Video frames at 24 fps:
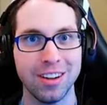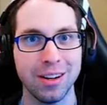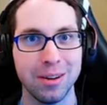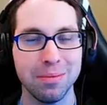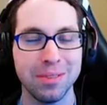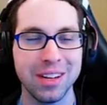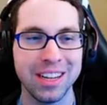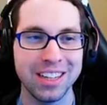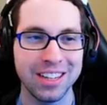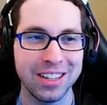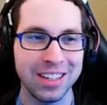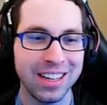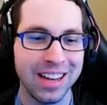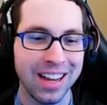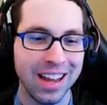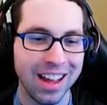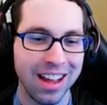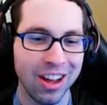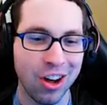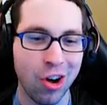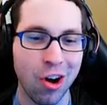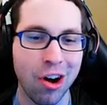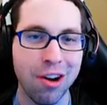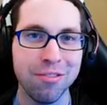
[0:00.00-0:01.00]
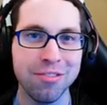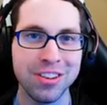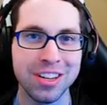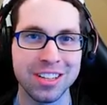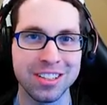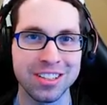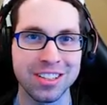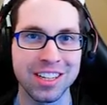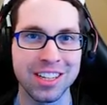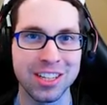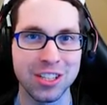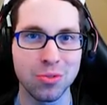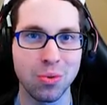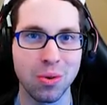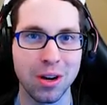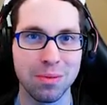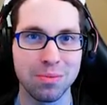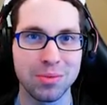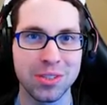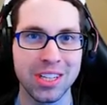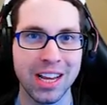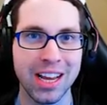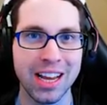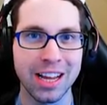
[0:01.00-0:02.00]
Like, yeah, obviously, that's what I'm
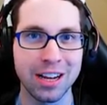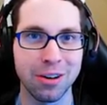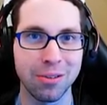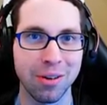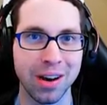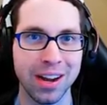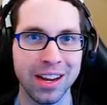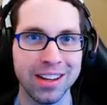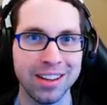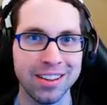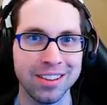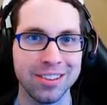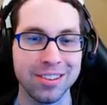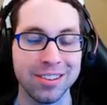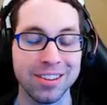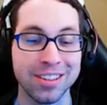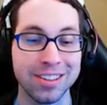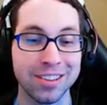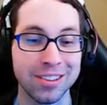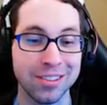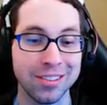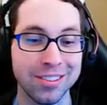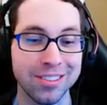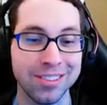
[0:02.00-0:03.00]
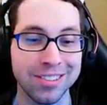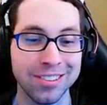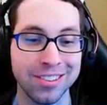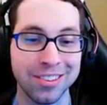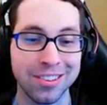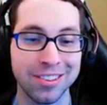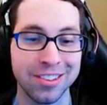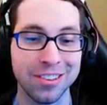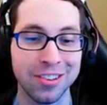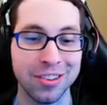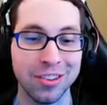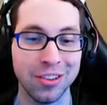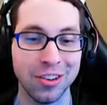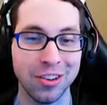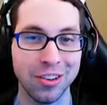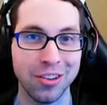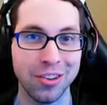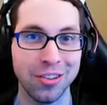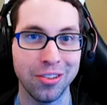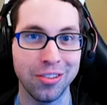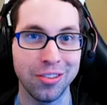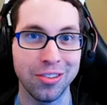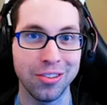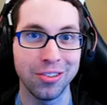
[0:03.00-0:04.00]
saying, right? And they're like,
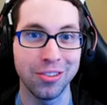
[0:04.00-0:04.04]
"No,